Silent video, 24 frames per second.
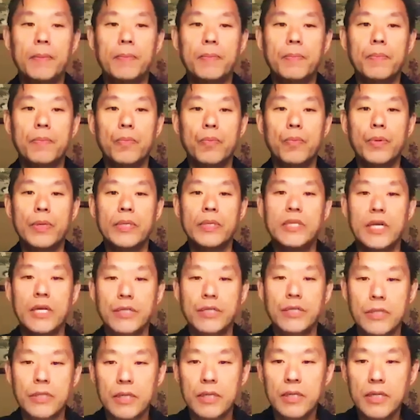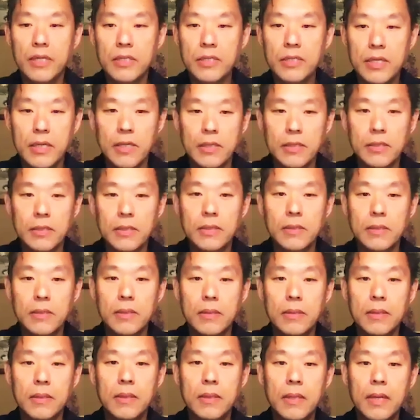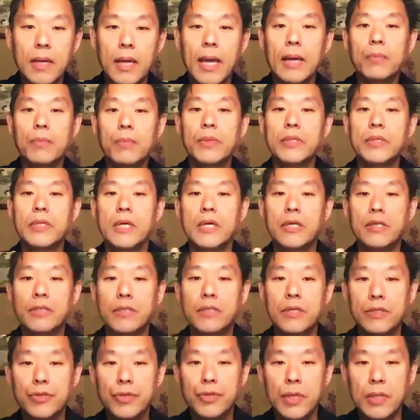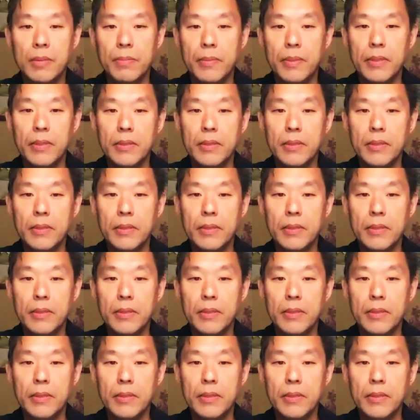we teach the disease and we teach the treatment.